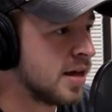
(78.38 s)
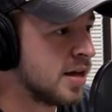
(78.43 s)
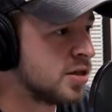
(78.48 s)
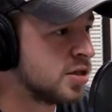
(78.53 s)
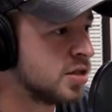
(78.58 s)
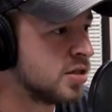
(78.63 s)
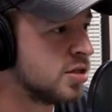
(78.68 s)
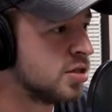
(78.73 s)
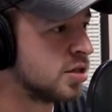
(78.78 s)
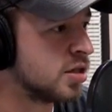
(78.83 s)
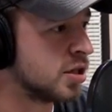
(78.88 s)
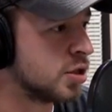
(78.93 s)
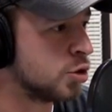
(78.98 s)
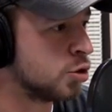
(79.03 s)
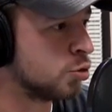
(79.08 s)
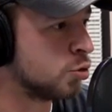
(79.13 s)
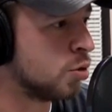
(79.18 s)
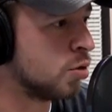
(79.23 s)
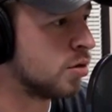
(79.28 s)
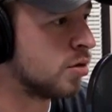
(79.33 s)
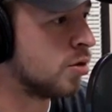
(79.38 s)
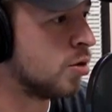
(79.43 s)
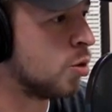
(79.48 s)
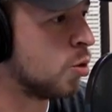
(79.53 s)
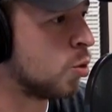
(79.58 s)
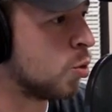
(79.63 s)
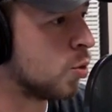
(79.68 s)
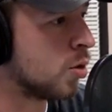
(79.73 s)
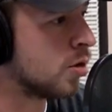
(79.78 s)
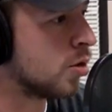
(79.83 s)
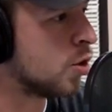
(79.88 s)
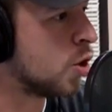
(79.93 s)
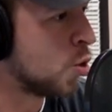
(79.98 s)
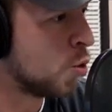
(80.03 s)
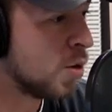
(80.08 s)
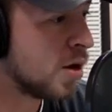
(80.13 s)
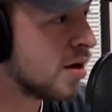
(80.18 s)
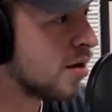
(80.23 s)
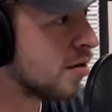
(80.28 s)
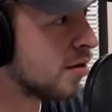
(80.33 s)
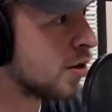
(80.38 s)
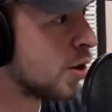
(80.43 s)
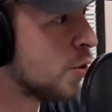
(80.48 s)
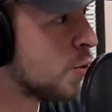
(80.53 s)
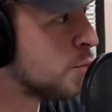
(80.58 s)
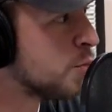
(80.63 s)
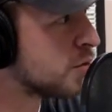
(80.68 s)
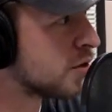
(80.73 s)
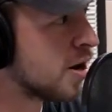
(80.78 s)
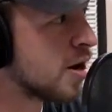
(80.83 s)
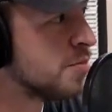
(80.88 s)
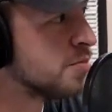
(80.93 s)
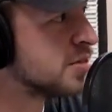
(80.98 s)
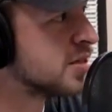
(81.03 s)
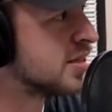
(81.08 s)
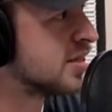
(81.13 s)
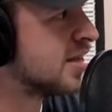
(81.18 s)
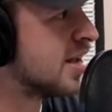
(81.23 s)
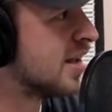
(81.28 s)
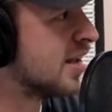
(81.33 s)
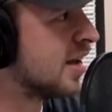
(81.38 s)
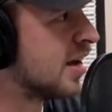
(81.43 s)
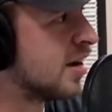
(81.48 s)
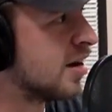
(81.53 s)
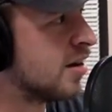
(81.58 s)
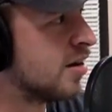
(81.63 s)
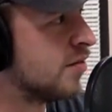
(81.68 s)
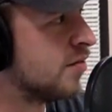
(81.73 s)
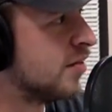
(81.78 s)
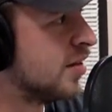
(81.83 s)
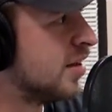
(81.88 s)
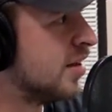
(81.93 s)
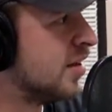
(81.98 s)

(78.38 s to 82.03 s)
obligation to control the whole world. We got our own problems to take care of.